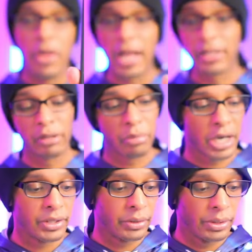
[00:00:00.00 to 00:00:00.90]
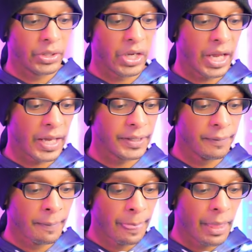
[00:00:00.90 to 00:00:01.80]
that's the price you're looking at.
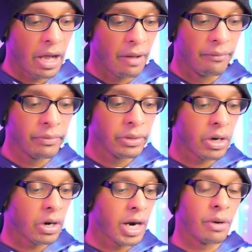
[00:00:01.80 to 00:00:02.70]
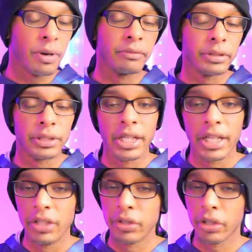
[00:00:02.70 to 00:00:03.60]
Uh, Vivitar, however,
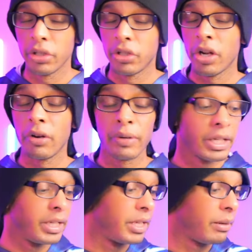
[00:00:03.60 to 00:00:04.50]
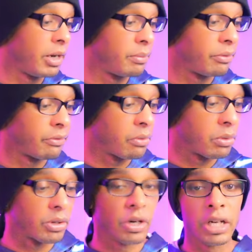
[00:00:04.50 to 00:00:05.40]
is showing that up
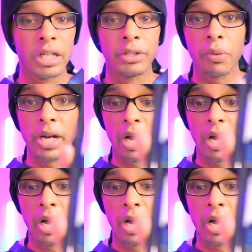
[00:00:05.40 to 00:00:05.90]
for uh, twenty